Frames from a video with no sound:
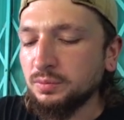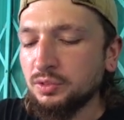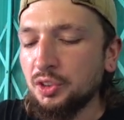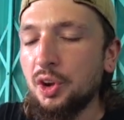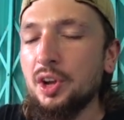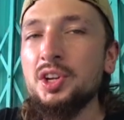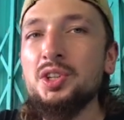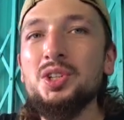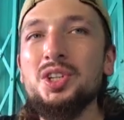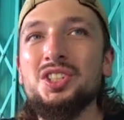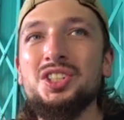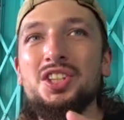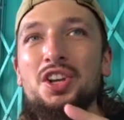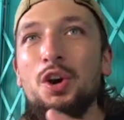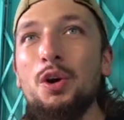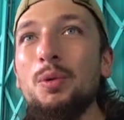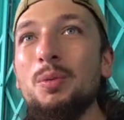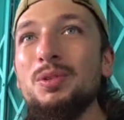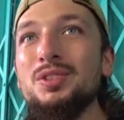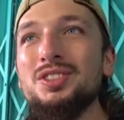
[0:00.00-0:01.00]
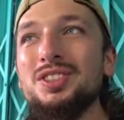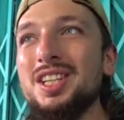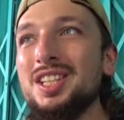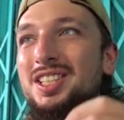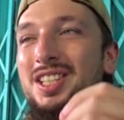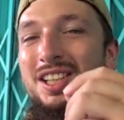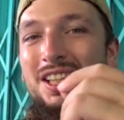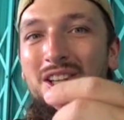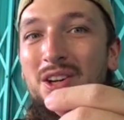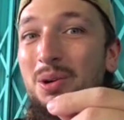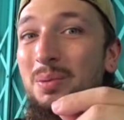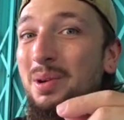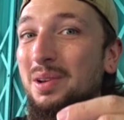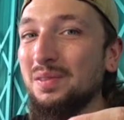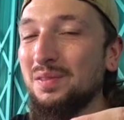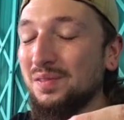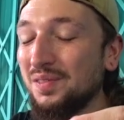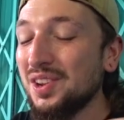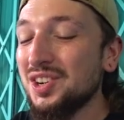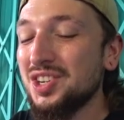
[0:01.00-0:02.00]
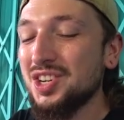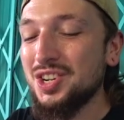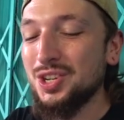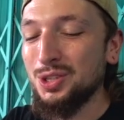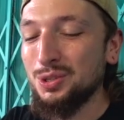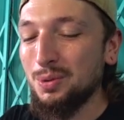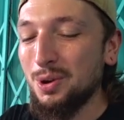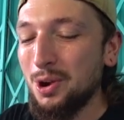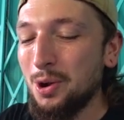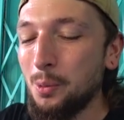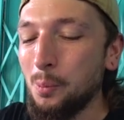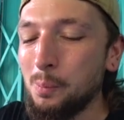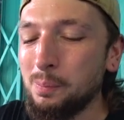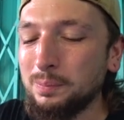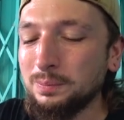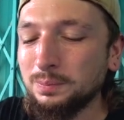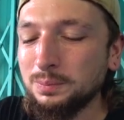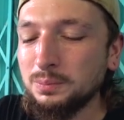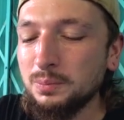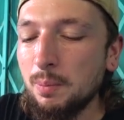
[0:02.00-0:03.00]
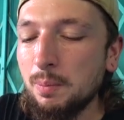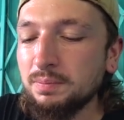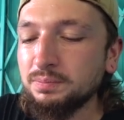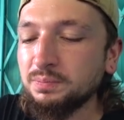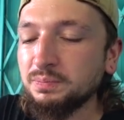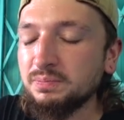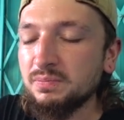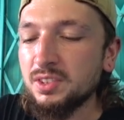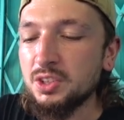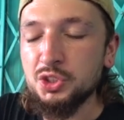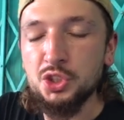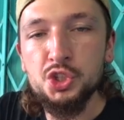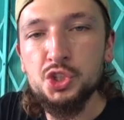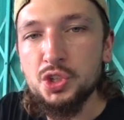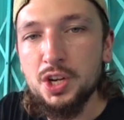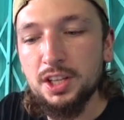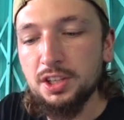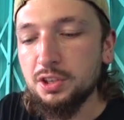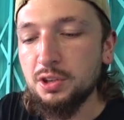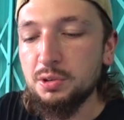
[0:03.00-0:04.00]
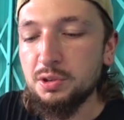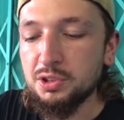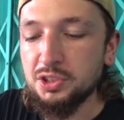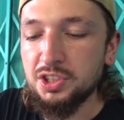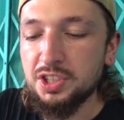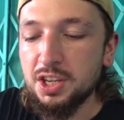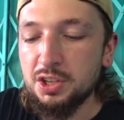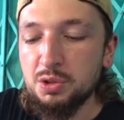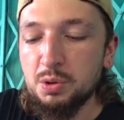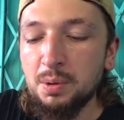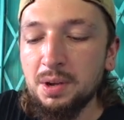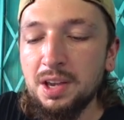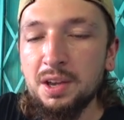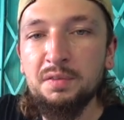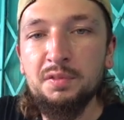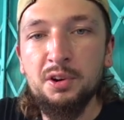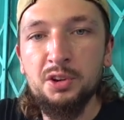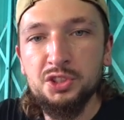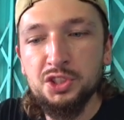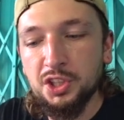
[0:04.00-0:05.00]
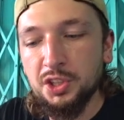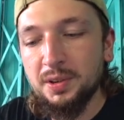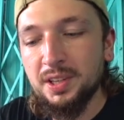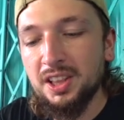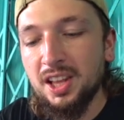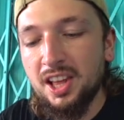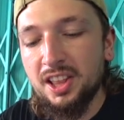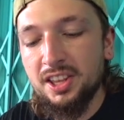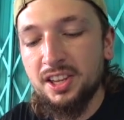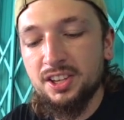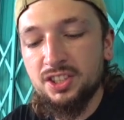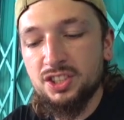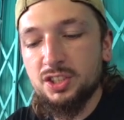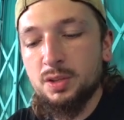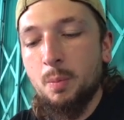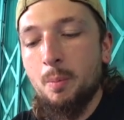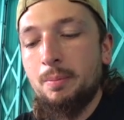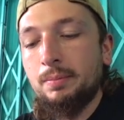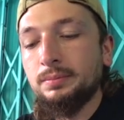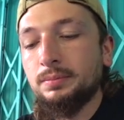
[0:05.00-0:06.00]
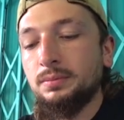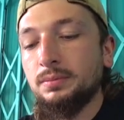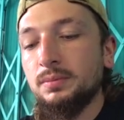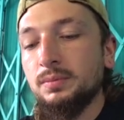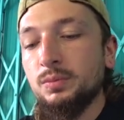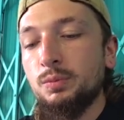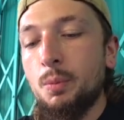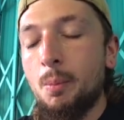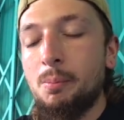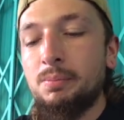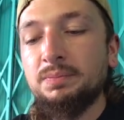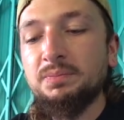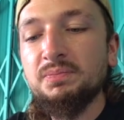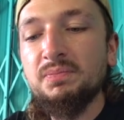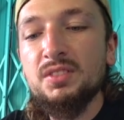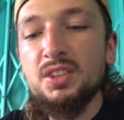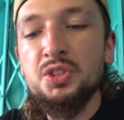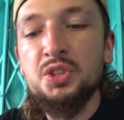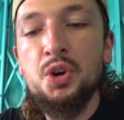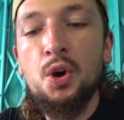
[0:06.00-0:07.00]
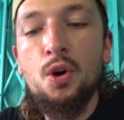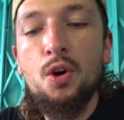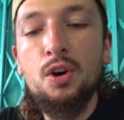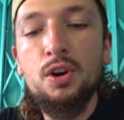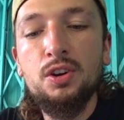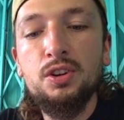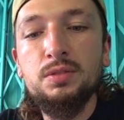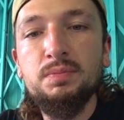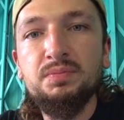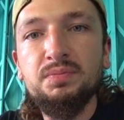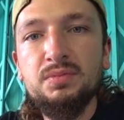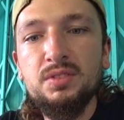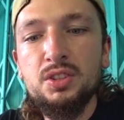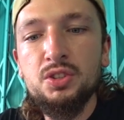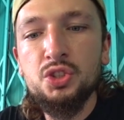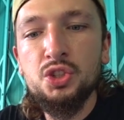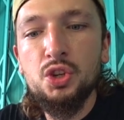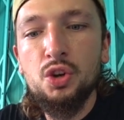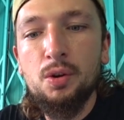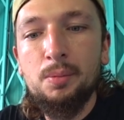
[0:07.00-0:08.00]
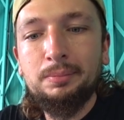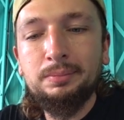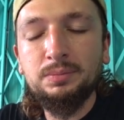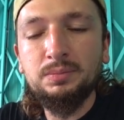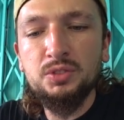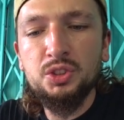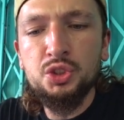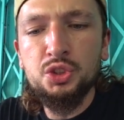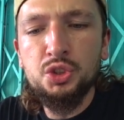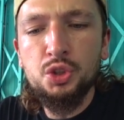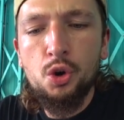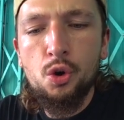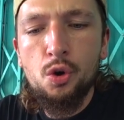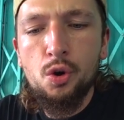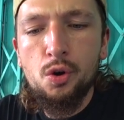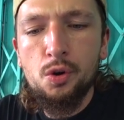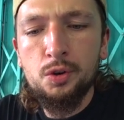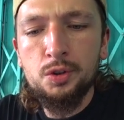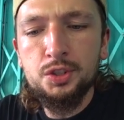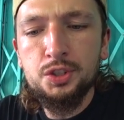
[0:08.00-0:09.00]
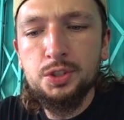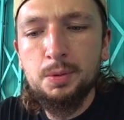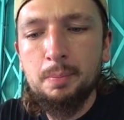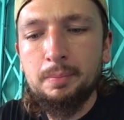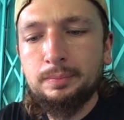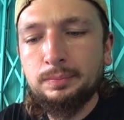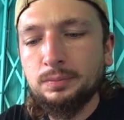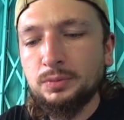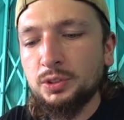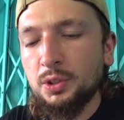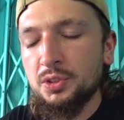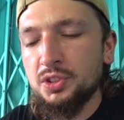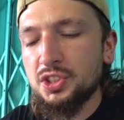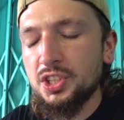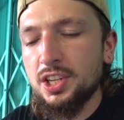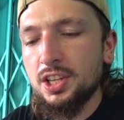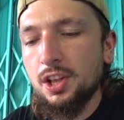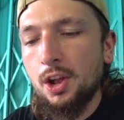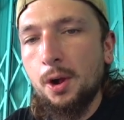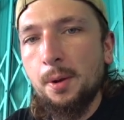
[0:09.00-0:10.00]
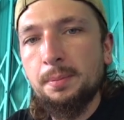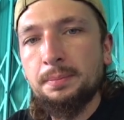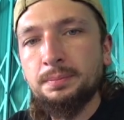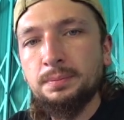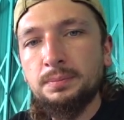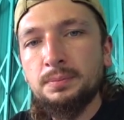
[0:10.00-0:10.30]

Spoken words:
You're interested, it almost tastes a little bit fishy as well. Let's just try the noodles because that's what we're here for. So they're in like this dark sauce, we'll see that